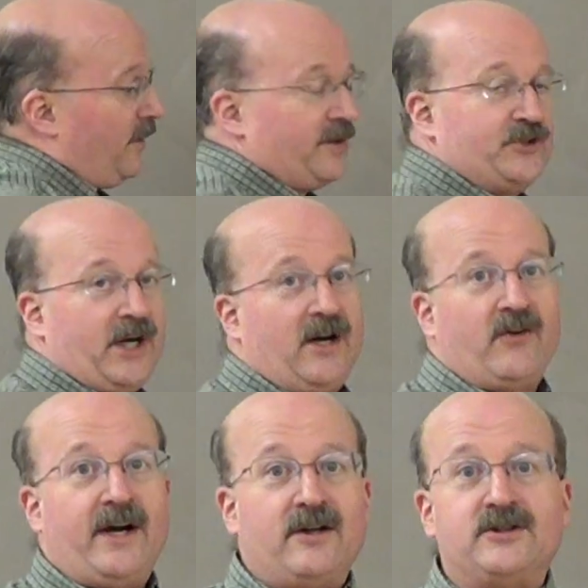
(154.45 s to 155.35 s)
the
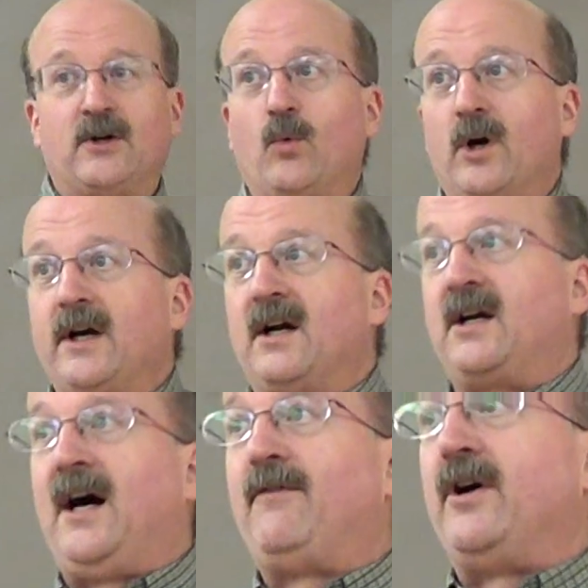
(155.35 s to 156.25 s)
generators that we're going to
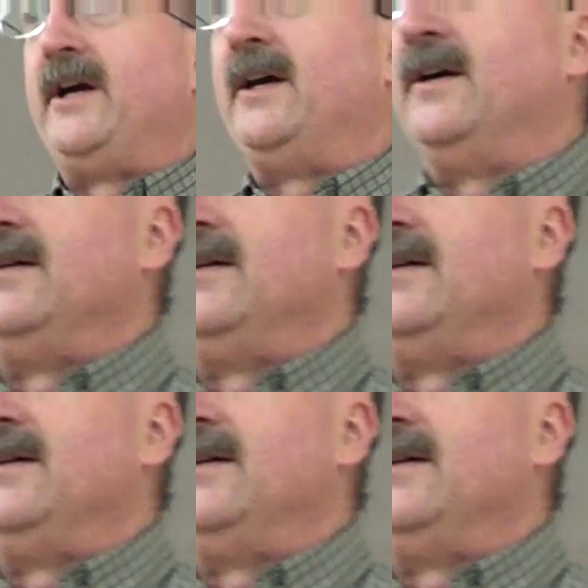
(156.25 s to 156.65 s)
cover here.